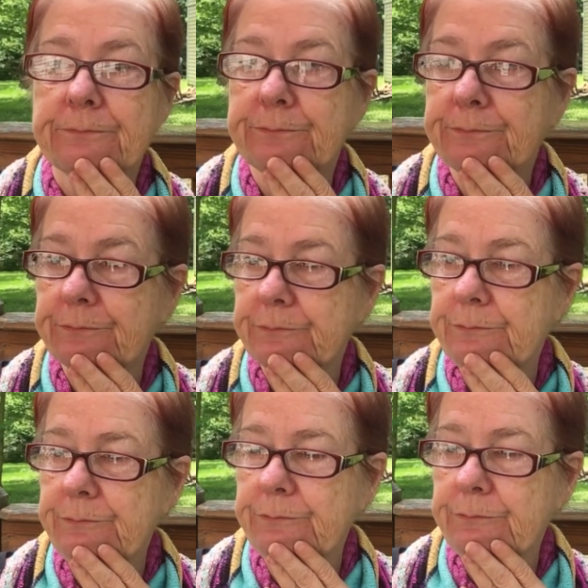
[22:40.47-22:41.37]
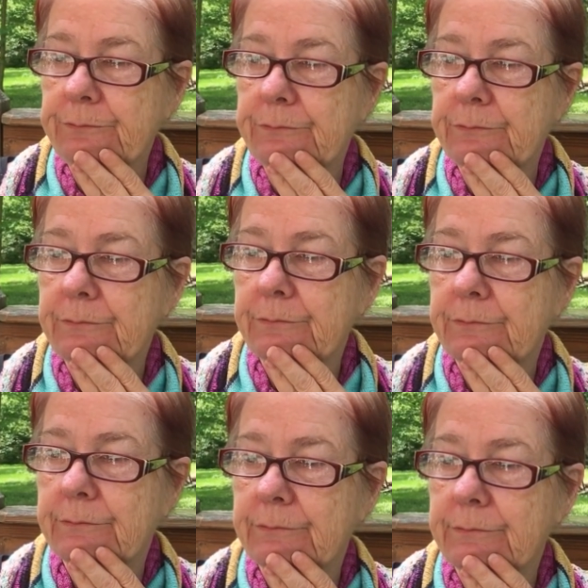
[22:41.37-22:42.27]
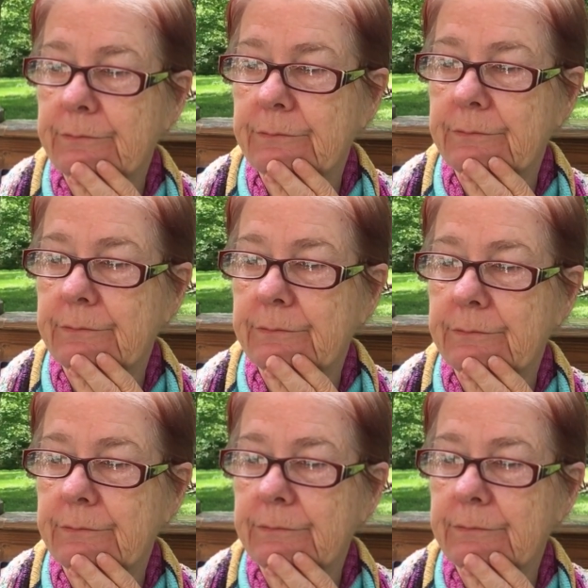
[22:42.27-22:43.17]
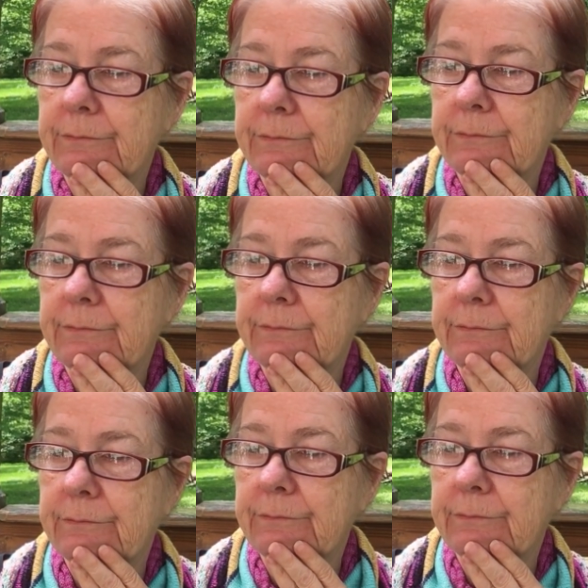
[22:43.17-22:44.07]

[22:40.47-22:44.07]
[no speech]